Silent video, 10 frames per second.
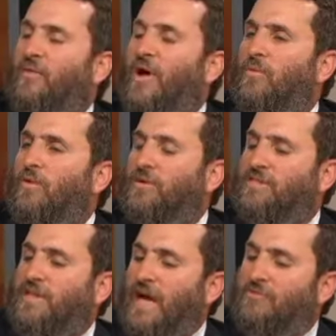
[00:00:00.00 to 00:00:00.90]
way it
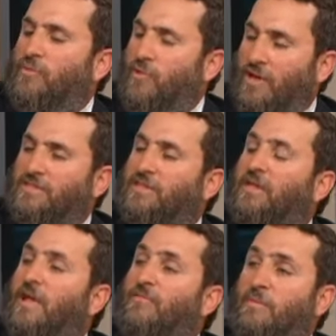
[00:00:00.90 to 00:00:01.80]
works is after pregnancy,
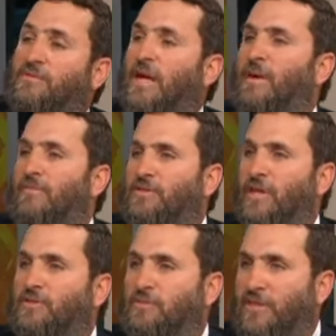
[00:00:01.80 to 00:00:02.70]
a lot of people stop having
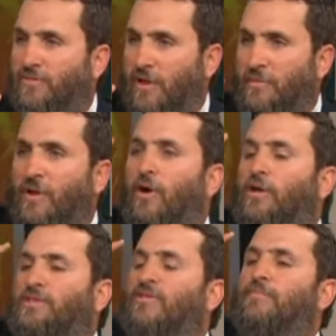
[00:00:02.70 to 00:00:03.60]
sex specifically
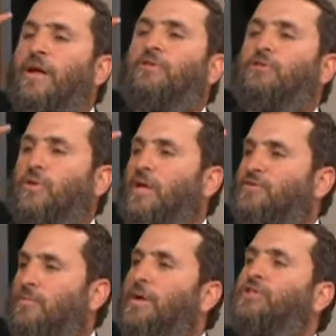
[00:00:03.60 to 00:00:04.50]
because of the mental
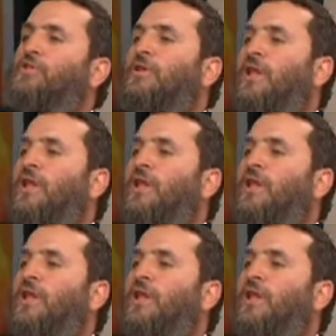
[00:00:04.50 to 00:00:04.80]
transformation.